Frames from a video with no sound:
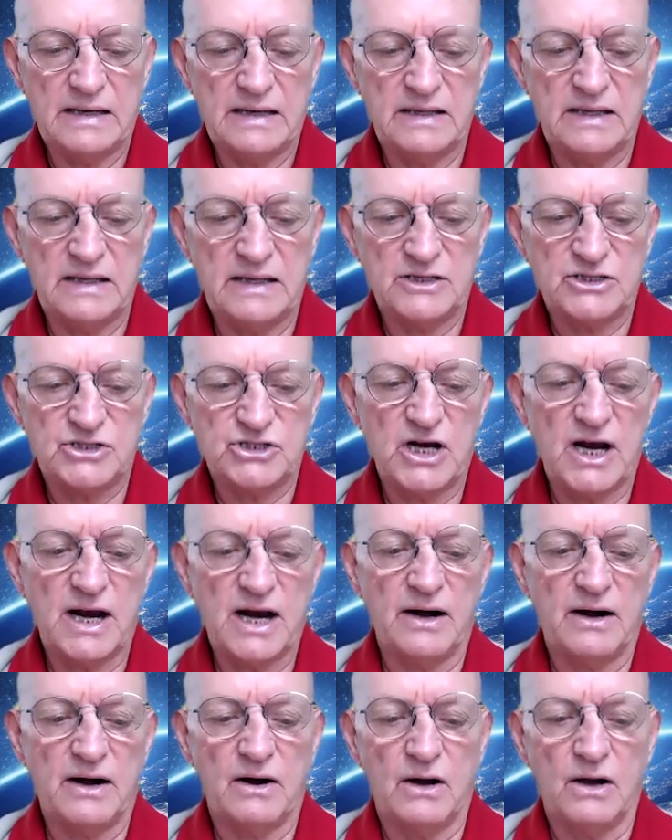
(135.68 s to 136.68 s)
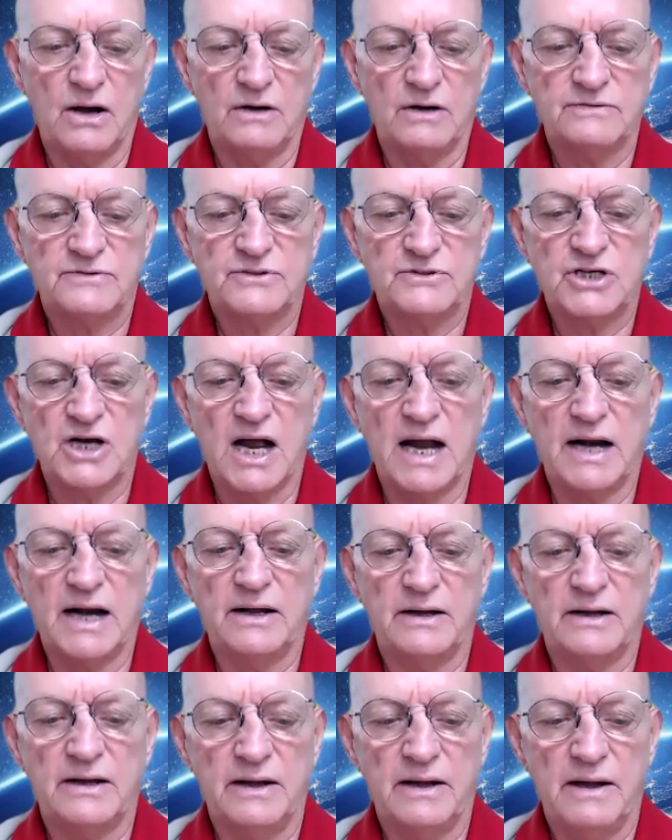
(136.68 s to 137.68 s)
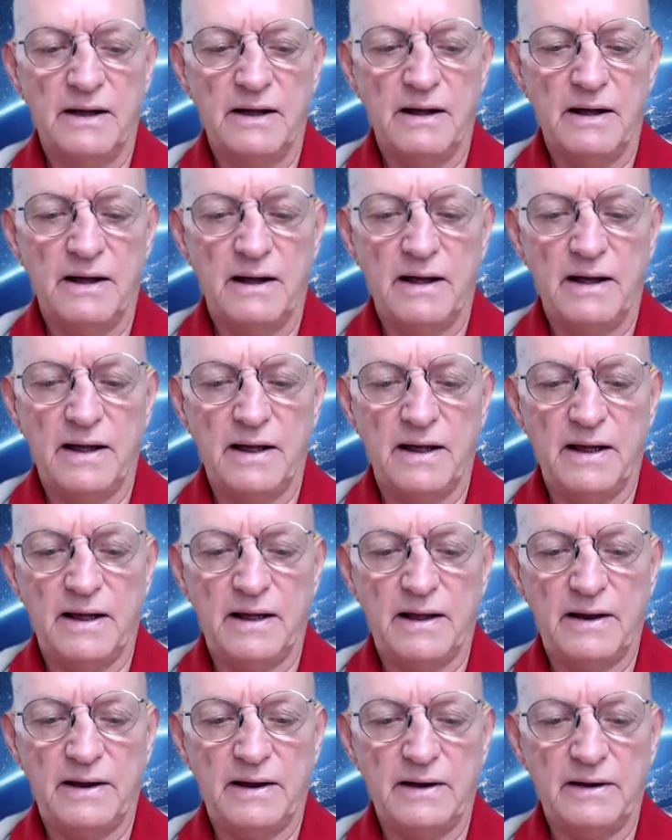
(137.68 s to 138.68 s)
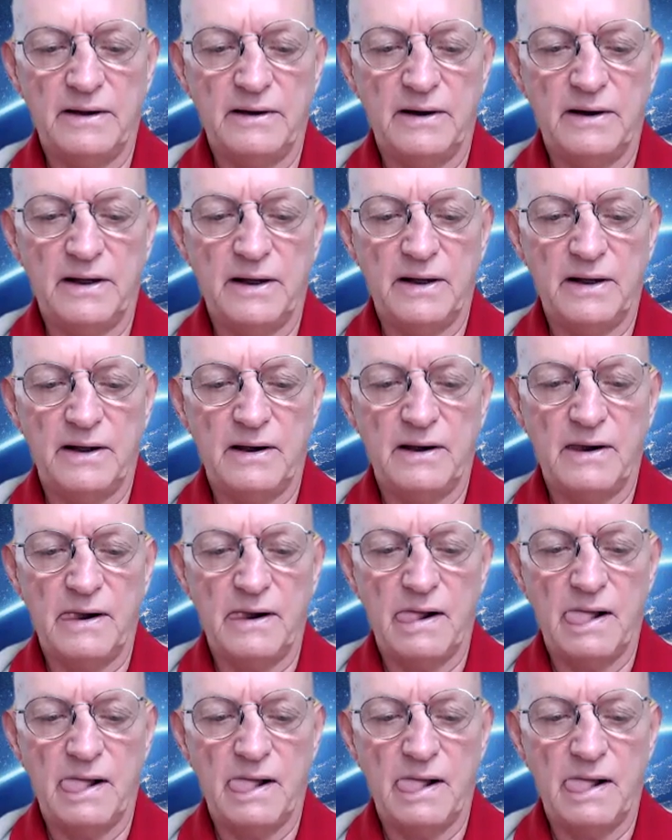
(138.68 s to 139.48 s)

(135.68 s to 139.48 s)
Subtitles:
the share of China in